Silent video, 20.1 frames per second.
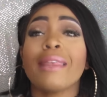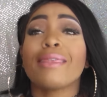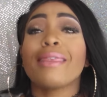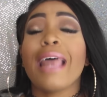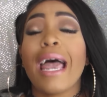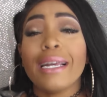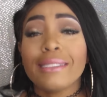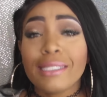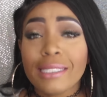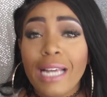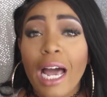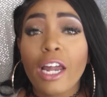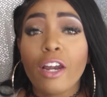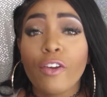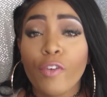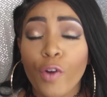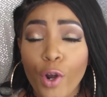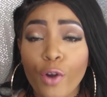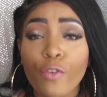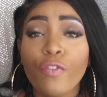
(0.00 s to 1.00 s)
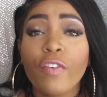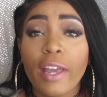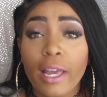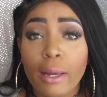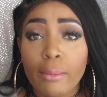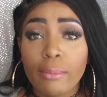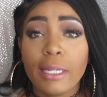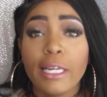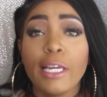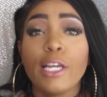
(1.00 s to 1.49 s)
That side of her
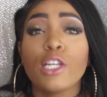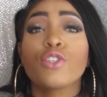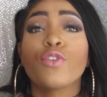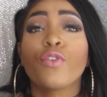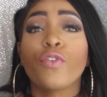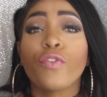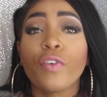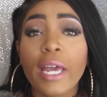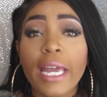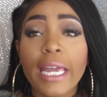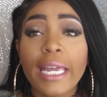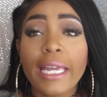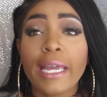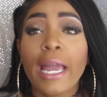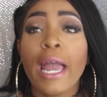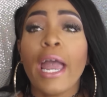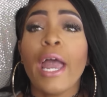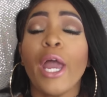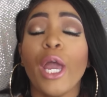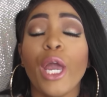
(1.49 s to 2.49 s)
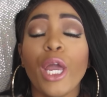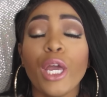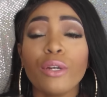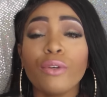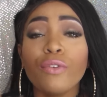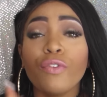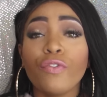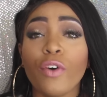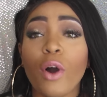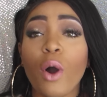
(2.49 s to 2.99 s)
family is fake
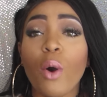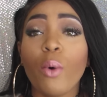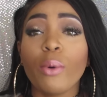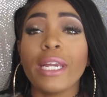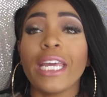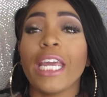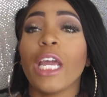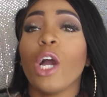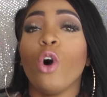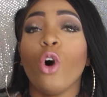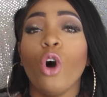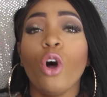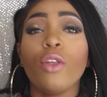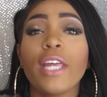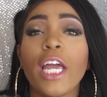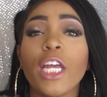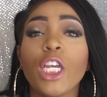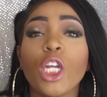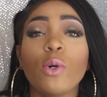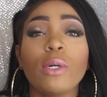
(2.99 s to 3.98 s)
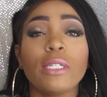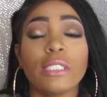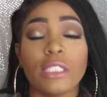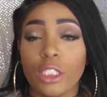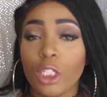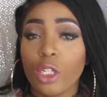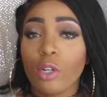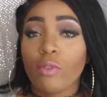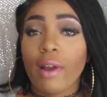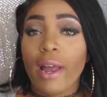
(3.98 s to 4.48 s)
and phony. All they do is
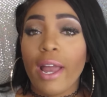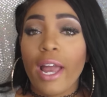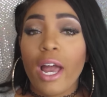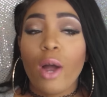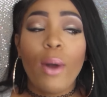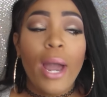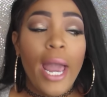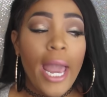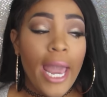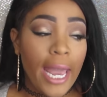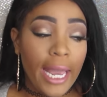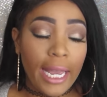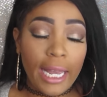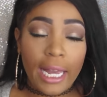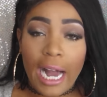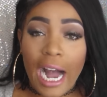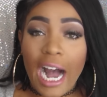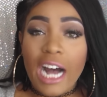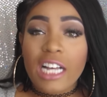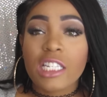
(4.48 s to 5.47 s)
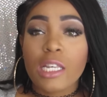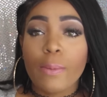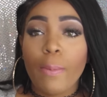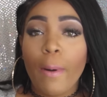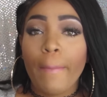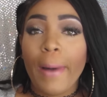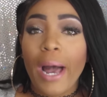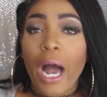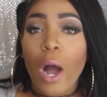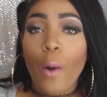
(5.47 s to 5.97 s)
sit around and gossip
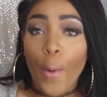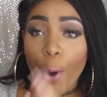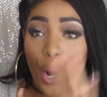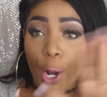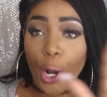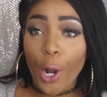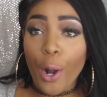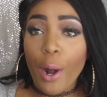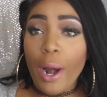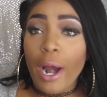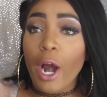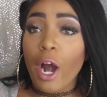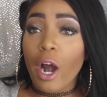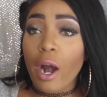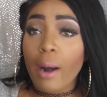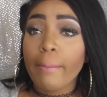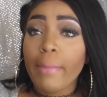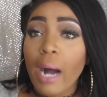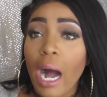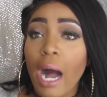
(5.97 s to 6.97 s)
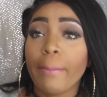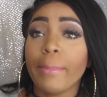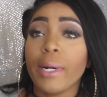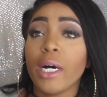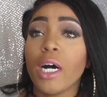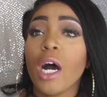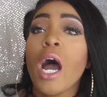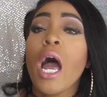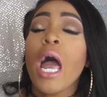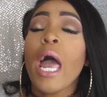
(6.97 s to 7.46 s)
about her and her
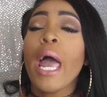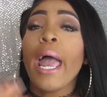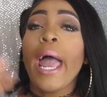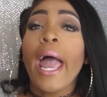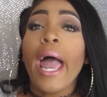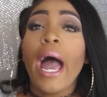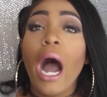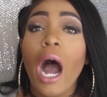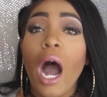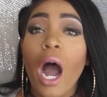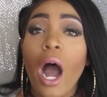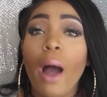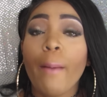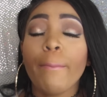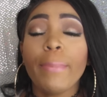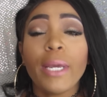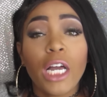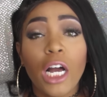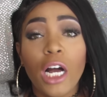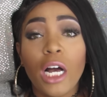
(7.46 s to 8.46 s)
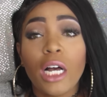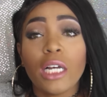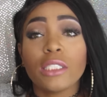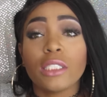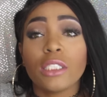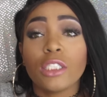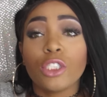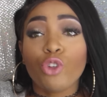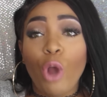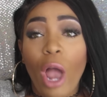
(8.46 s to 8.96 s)
mama,
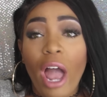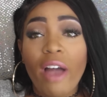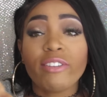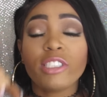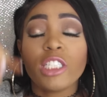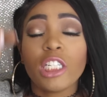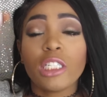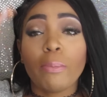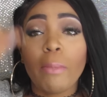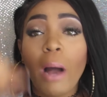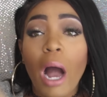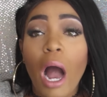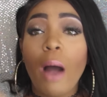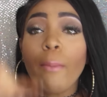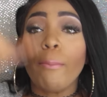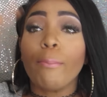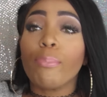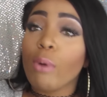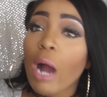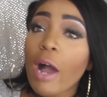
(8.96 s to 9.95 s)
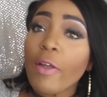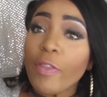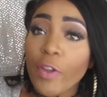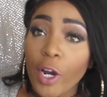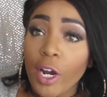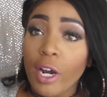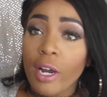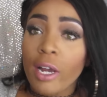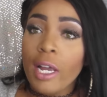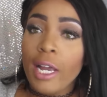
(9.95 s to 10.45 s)
because Travis's mom
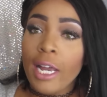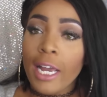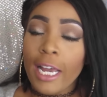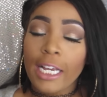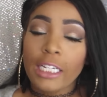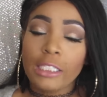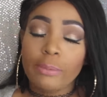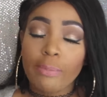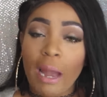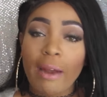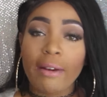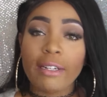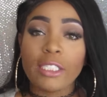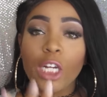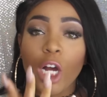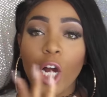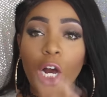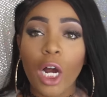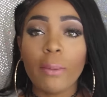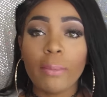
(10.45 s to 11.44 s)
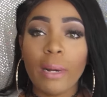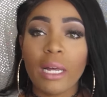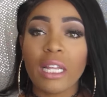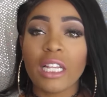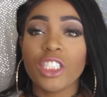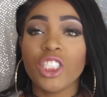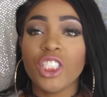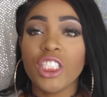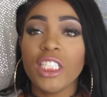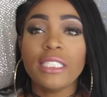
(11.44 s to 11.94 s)
brother is married to her
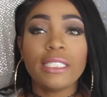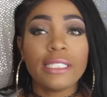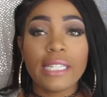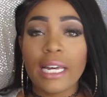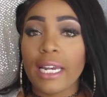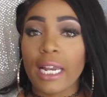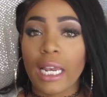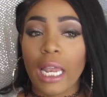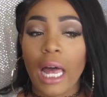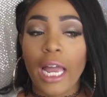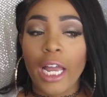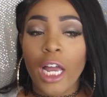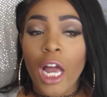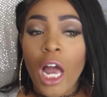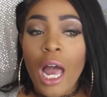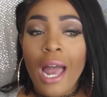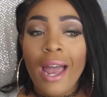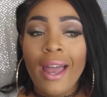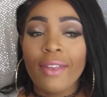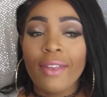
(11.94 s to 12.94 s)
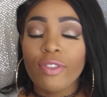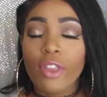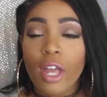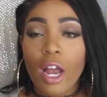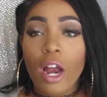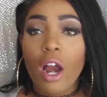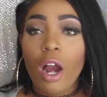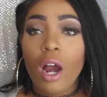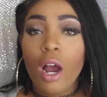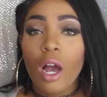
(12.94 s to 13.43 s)
mother. She said it like
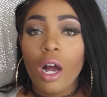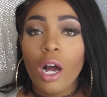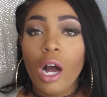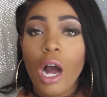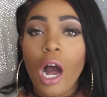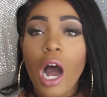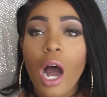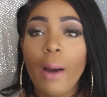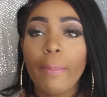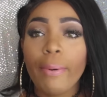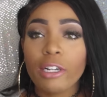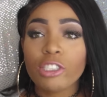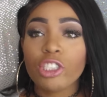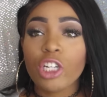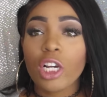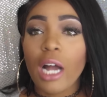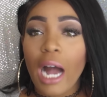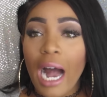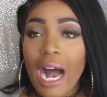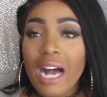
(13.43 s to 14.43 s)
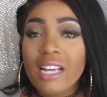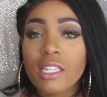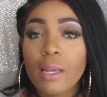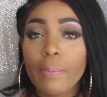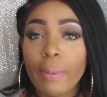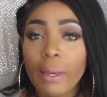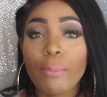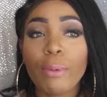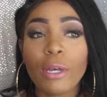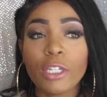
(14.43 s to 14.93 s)
they're a bunch of
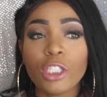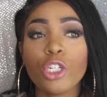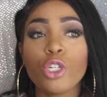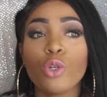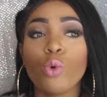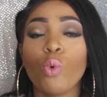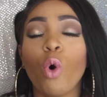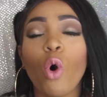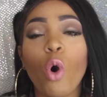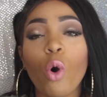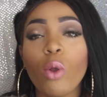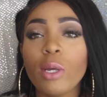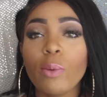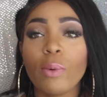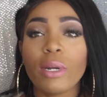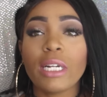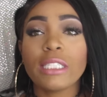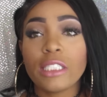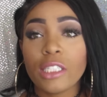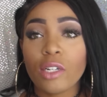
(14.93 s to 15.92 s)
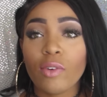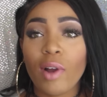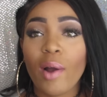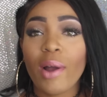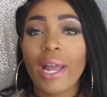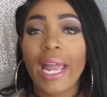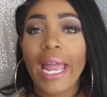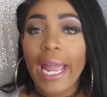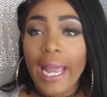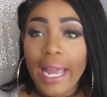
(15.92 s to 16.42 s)
gossipy bitches who only want to sit
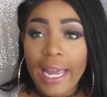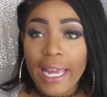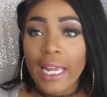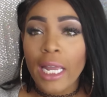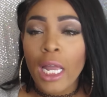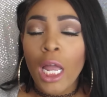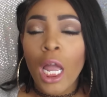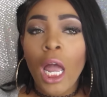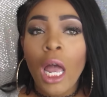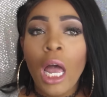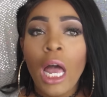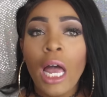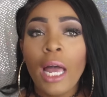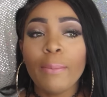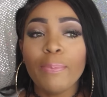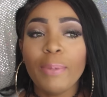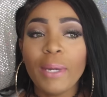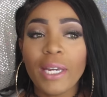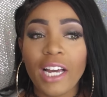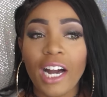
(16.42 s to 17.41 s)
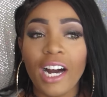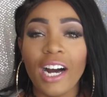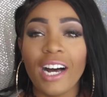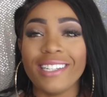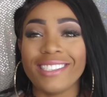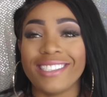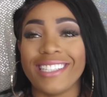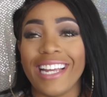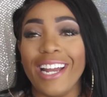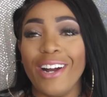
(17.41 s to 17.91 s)
around and hate
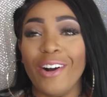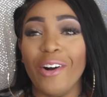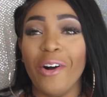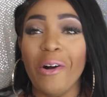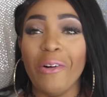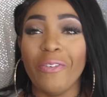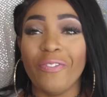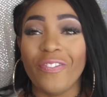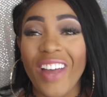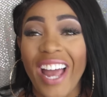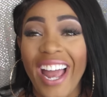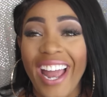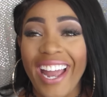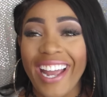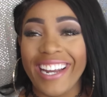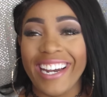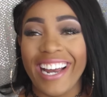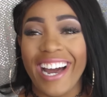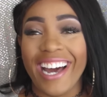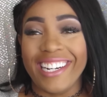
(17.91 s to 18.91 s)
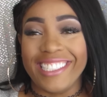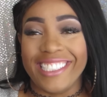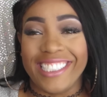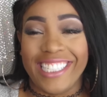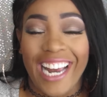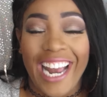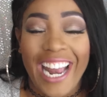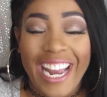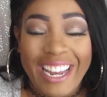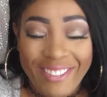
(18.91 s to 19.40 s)
because they all fat and out of
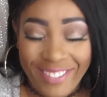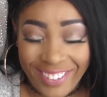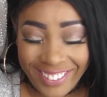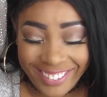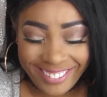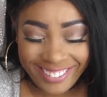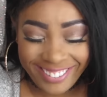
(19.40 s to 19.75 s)
shape.